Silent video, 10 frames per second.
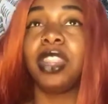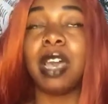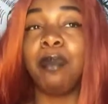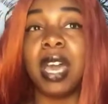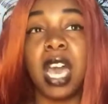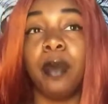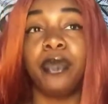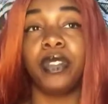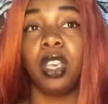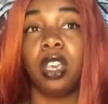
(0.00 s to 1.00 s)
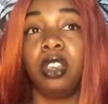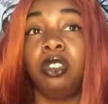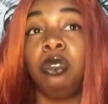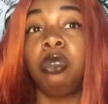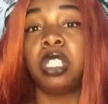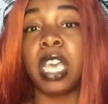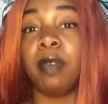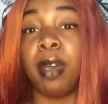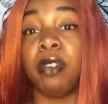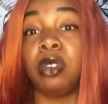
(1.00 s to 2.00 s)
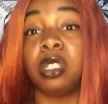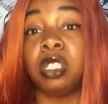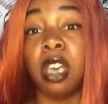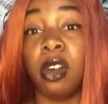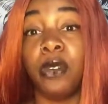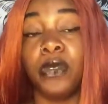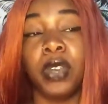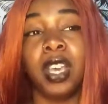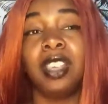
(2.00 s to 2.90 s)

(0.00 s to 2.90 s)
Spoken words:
that perhaps you say about yourself